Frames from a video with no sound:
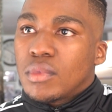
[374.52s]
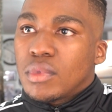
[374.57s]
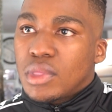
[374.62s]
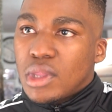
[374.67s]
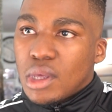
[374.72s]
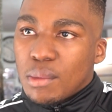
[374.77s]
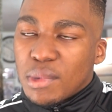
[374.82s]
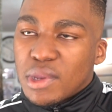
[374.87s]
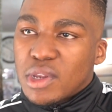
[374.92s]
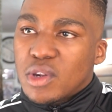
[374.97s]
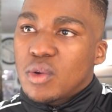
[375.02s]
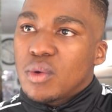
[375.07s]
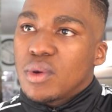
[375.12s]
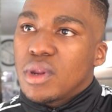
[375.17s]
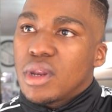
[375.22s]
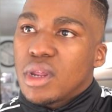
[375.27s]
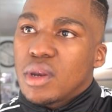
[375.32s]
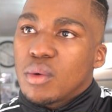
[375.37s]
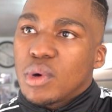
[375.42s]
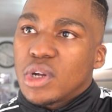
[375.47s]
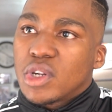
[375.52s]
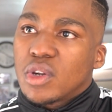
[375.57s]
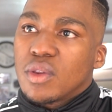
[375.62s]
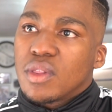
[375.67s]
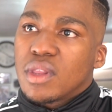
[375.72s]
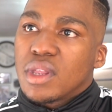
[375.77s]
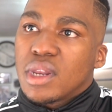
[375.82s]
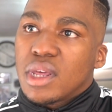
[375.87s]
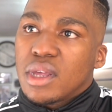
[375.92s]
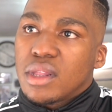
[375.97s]
They must tune in and watch on
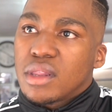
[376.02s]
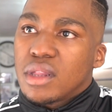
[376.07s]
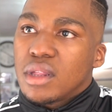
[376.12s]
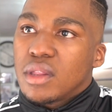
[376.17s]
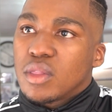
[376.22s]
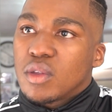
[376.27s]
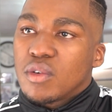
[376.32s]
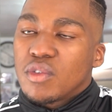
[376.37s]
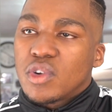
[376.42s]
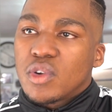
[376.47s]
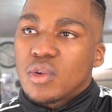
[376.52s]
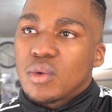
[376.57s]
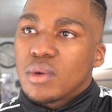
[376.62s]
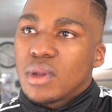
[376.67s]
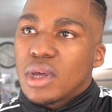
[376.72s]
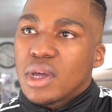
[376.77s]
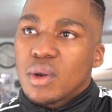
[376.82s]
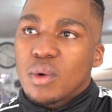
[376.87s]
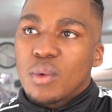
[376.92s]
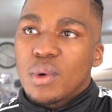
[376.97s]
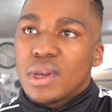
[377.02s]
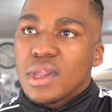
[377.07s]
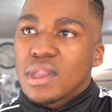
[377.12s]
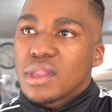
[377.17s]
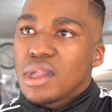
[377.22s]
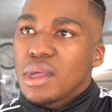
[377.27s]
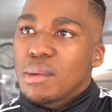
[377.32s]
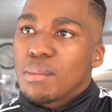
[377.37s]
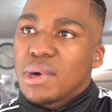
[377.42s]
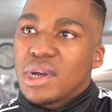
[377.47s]
the 19th of June. I don't want to
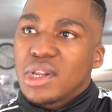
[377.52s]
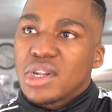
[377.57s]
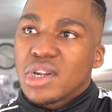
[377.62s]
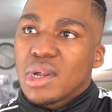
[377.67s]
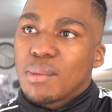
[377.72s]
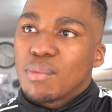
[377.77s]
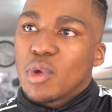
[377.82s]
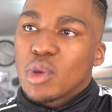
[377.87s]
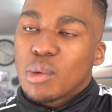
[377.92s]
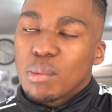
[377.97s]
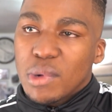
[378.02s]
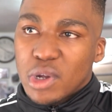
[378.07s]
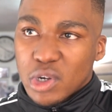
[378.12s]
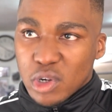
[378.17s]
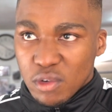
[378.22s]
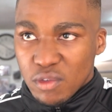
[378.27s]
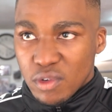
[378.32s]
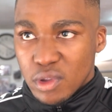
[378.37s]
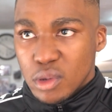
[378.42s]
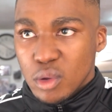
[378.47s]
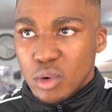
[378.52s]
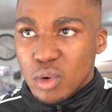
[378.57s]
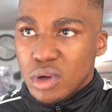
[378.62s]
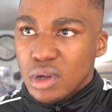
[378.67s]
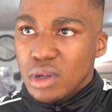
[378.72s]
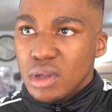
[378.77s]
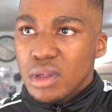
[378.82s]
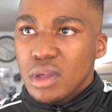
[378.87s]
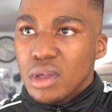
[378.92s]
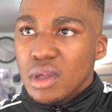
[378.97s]
say much. I'm not much of a
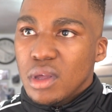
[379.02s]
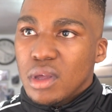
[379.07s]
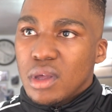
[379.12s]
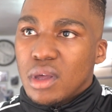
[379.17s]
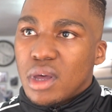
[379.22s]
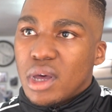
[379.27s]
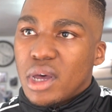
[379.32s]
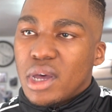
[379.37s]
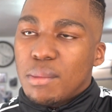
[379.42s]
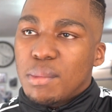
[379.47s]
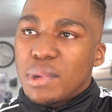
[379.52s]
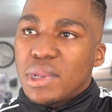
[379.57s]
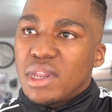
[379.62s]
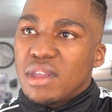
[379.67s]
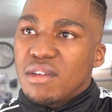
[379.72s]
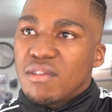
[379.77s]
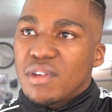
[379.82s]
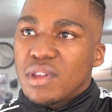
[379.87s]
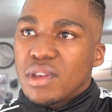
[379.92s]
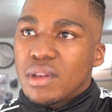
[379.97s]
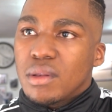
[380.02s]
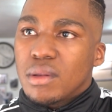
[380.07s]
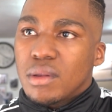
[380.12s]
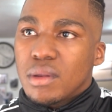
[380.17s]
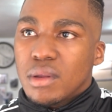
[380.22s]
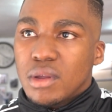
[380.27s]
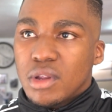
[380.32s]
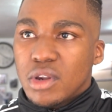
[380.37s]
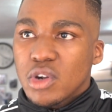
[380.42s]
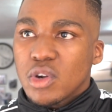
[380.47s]
talker. I believe in
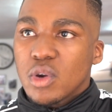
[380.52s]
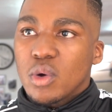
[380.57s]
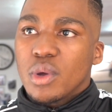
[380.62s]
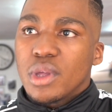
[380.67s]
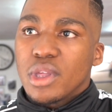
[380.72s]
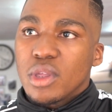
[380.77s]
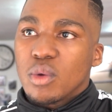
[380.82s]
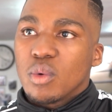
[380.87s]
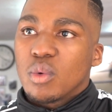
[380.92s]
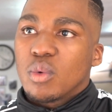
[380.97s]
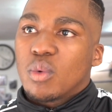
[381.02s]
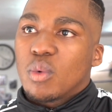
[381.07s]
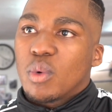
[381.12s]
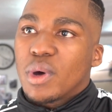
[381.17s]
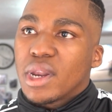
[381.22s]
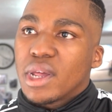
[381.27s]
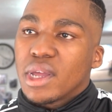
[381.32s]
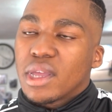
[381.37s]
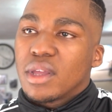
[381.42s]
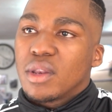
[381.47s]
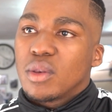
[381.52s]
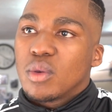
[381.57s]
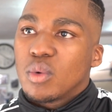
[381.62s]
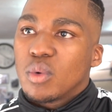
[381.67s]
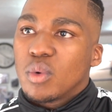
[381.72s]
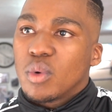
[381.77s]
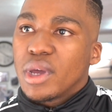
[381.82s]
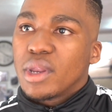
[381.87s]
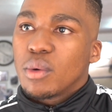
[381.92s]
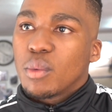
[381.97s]
showing you what I can do
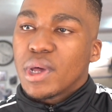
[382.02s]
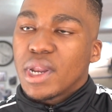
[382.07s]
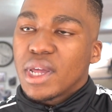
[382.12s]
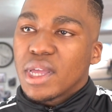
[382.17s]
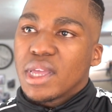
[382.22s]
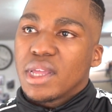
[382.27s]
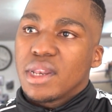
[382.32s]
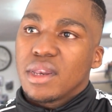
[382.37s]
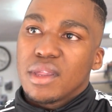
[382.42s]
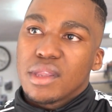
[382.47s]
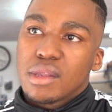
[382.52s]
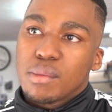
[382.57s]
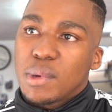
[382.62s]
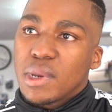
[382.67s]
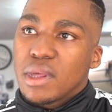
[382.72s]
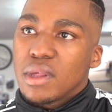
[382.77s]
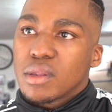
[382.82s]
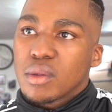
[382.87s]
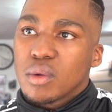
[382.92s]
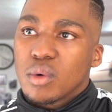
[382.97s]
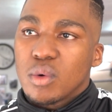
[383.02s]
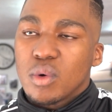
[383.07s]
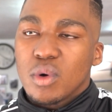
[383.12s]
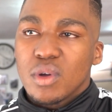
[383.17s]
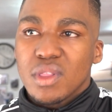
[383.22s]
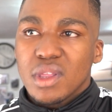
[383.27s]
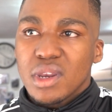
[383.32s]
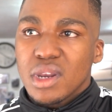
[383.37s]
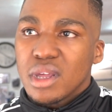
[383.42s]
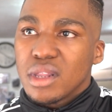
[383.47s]
and what I can display. So
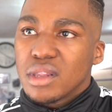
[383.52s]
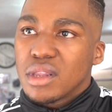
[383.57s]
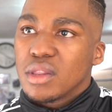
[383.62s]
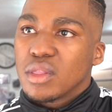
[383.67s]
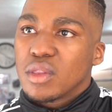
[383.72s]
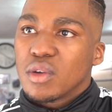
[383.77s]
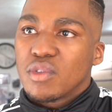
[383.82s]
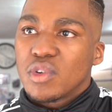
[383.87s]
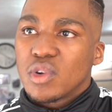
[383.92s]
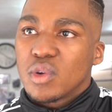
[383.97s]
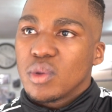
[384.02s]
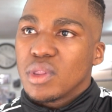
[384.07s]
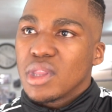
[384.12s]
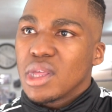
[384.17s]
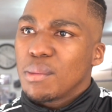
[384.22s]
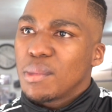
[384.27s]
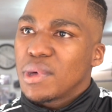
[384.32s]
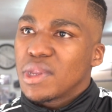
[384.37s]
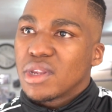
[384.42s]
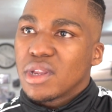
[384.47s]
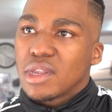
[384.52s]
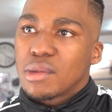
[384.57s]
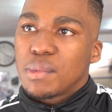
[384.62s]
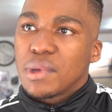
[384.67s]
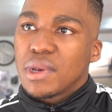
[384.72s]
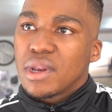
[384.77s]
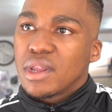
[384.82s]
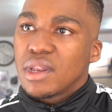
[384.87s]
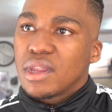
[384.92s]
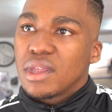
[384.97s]
on the 19th of June, they must just be
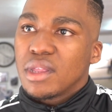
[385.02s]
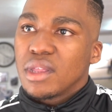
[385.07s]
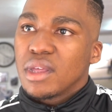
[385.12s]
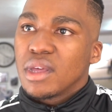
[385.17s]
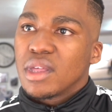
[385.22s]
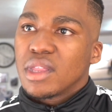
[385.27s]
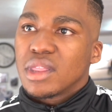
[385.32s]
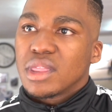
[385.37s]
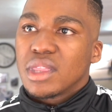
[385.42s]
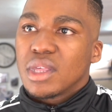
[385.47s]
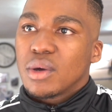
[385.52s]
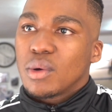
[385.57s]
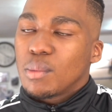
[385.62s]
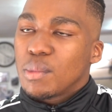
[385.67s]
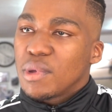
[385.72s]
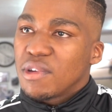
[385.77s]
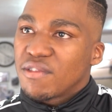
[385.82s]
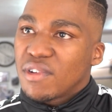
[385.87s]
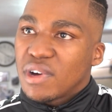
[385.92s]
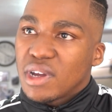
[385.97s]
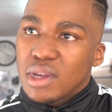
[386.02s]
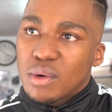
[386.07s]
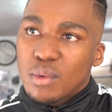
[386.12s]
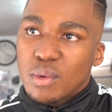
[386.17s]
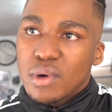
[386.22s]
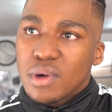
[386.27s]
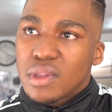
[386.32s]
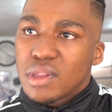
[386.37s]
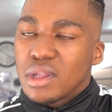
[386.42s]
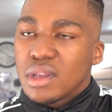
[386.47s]
ready. There will be
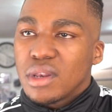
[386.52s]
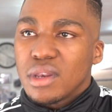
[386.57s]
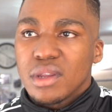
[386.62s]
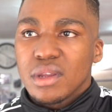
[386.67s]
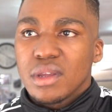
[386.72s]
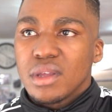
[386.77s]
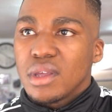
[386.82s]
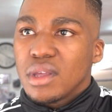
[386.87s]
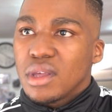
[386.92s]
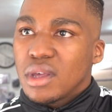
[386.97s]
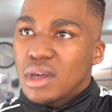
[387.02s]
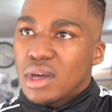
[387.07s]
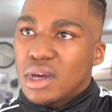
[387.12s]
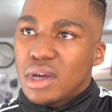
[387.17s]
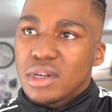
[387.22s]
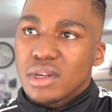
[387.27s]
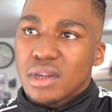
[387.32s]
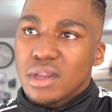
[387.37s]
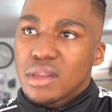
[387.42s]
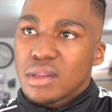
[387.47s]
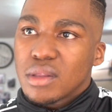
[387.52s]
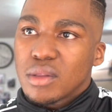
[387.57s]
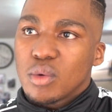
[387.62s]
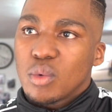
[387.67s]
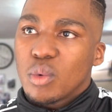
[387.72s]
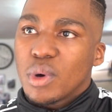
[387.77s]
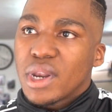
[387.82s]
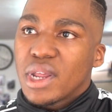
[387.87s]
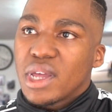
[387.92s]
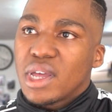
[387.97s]
fireworks, and I'll just do
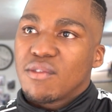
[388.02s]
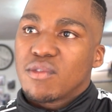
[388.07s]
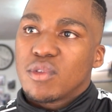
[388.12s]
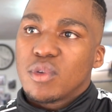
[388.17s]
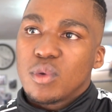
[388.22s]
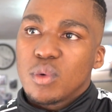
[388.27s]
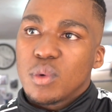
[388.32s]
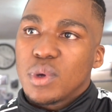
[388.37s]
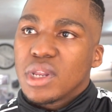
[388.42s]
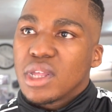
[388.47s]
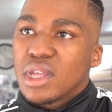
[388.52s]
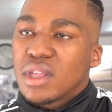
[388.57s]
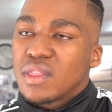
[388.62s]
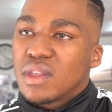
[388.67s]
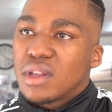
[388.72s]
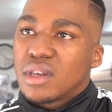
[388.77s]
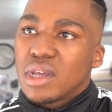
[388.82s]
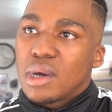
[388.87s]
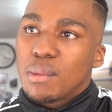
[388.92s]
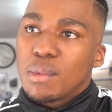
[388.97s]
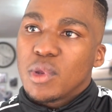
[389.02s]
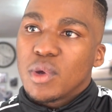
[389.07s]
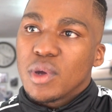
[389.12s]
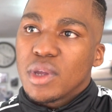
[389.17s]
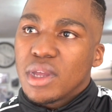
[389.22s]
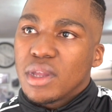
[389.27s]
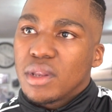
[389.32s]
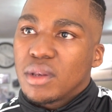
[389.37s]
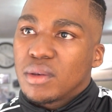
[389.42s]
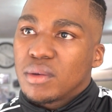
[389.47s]
what I have to do and get that W
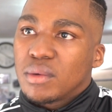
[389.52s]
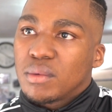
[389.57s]
again.